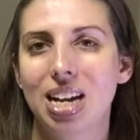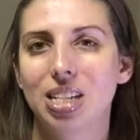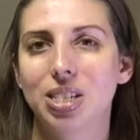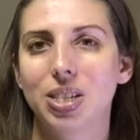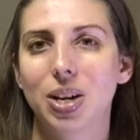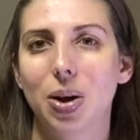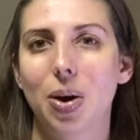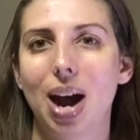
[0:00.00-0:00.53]

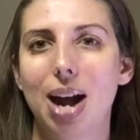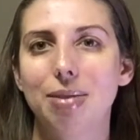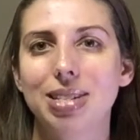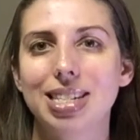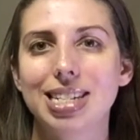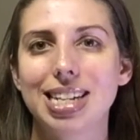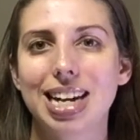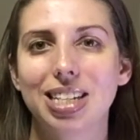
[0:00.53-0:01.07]
So I would
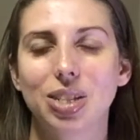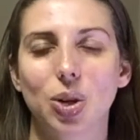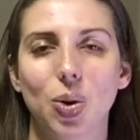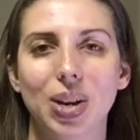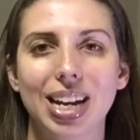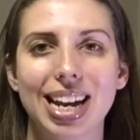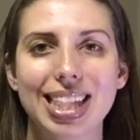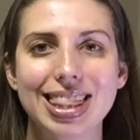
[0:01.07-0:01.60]
suggest
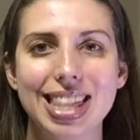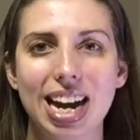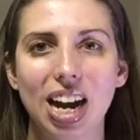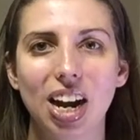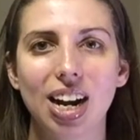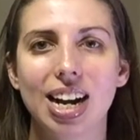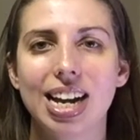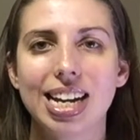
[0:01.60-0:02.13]
going in
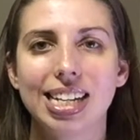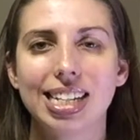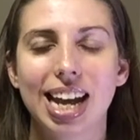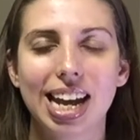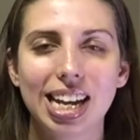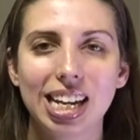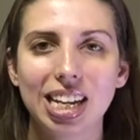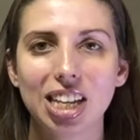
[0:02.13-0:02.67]
there,
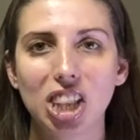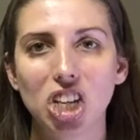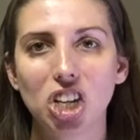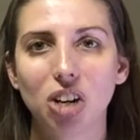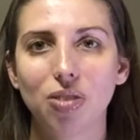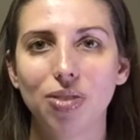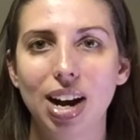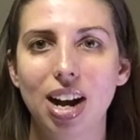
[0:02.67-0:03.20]
taking a
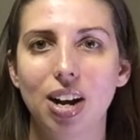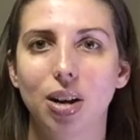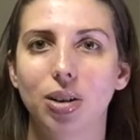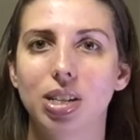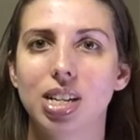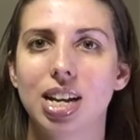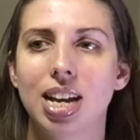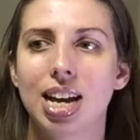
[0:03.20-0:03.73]
look
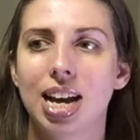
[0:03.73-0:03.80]
around,